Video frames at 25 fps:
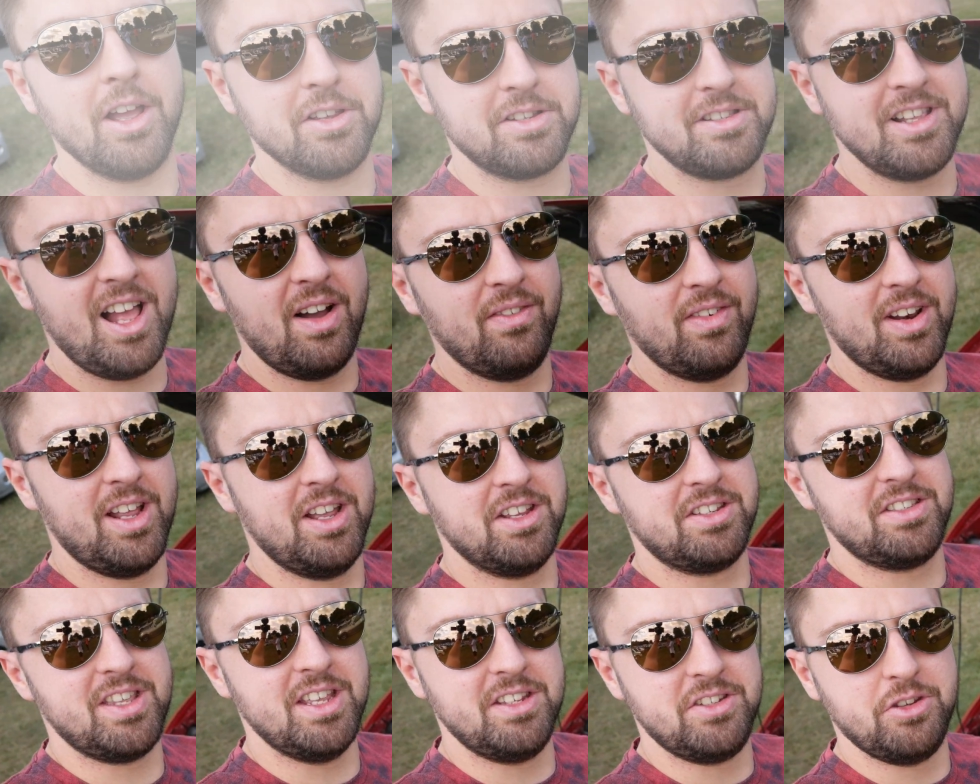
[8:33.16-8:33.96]
as lovely
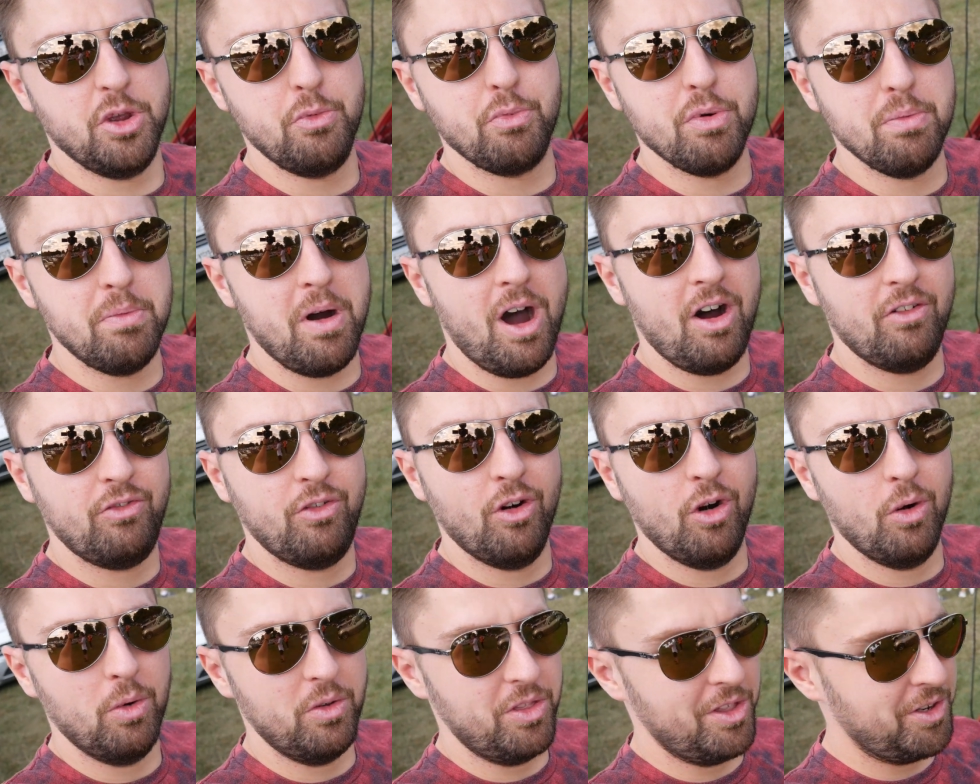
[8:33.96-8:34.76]
as this Supra Mark
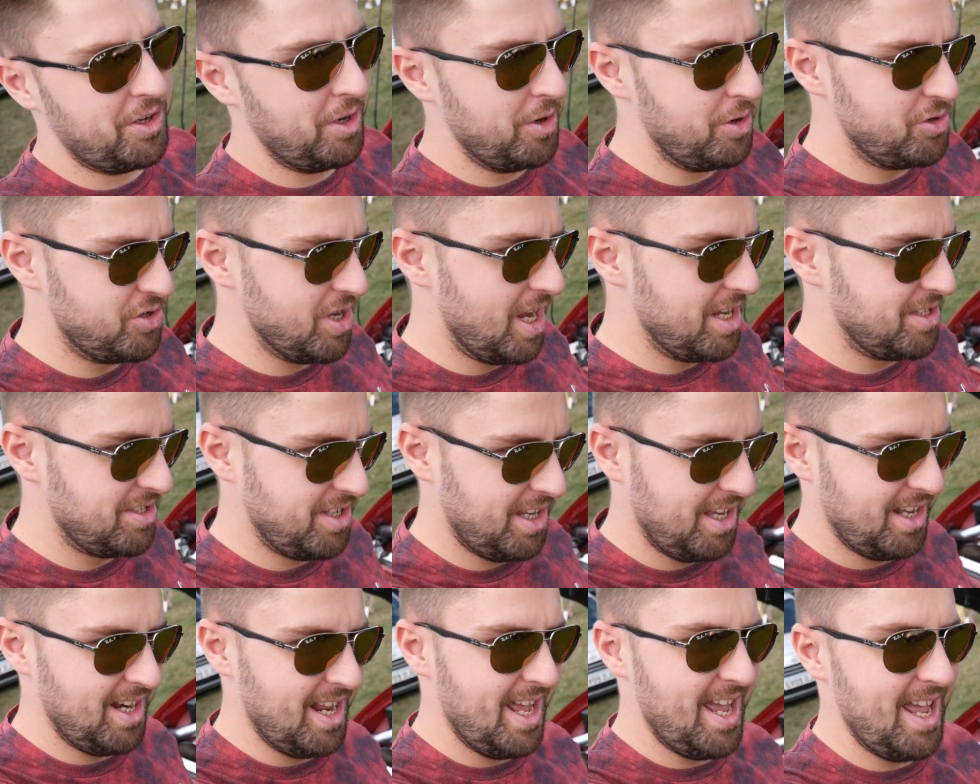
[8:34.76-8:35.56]
IV with the
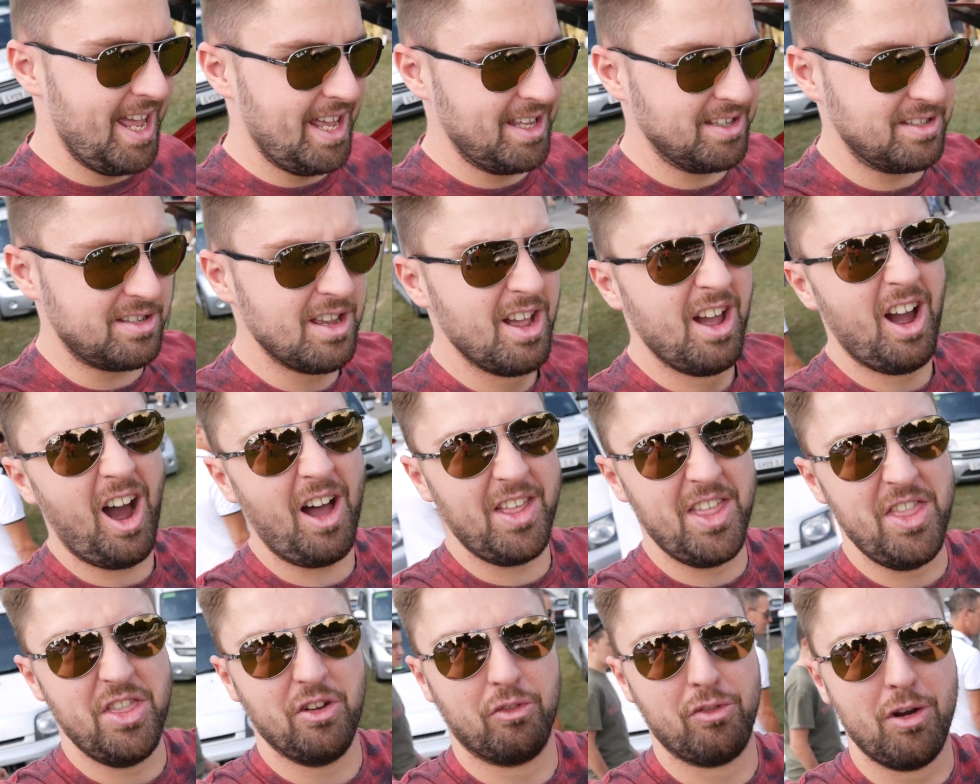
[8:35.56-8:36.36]
2JZ in it is, I
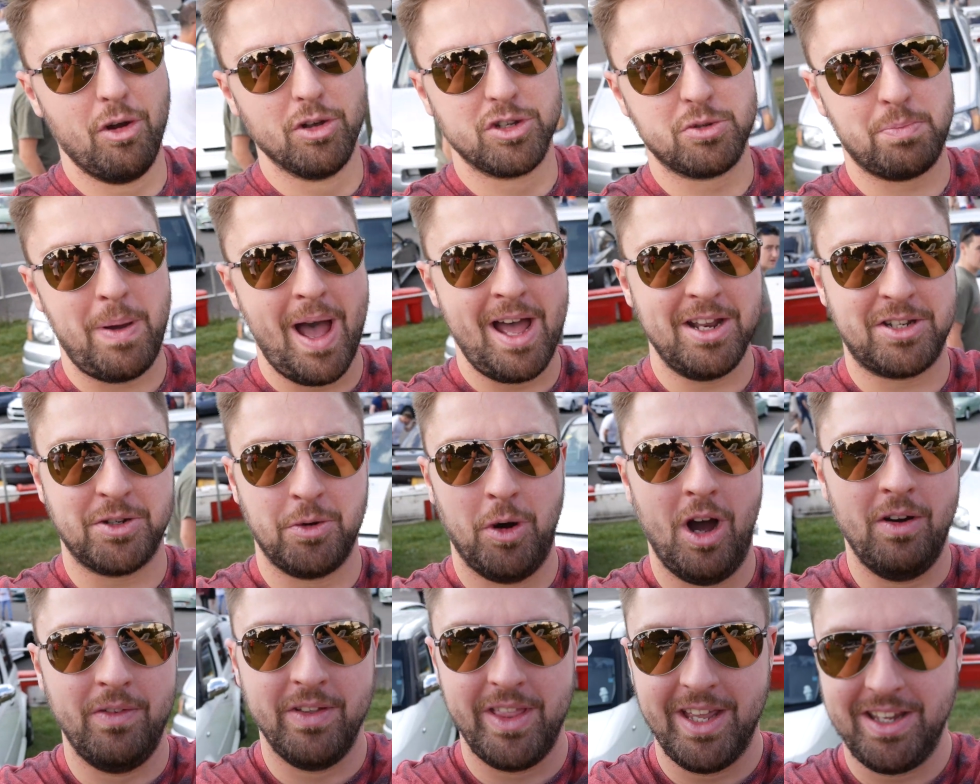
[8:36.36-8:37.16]
think the real
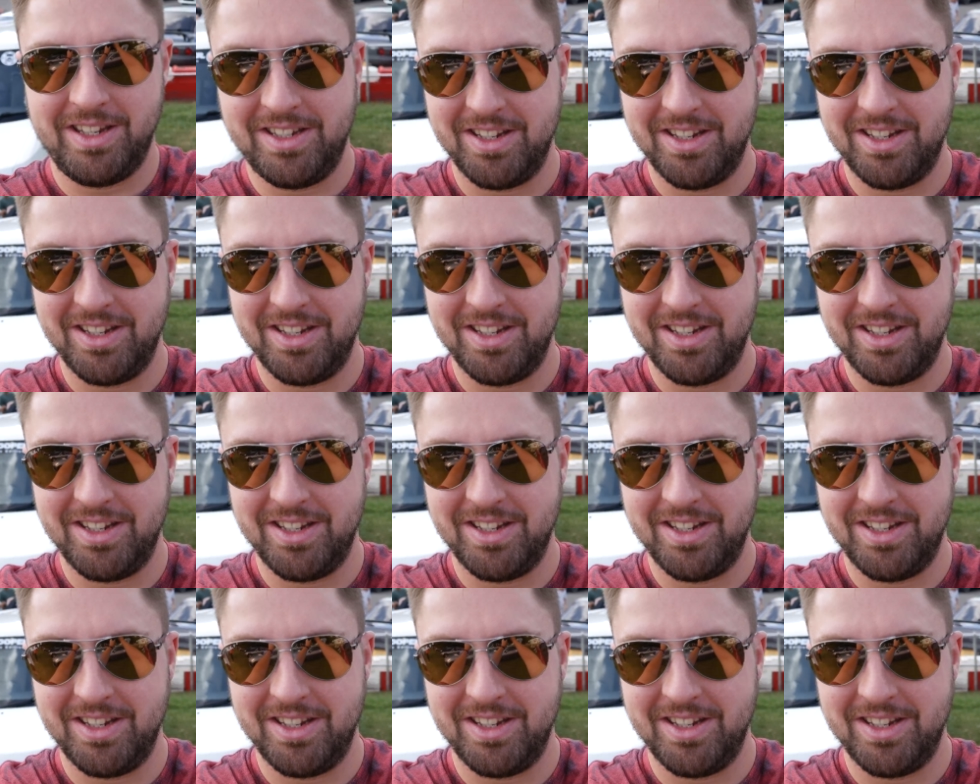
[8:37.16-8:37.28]
spectacle over this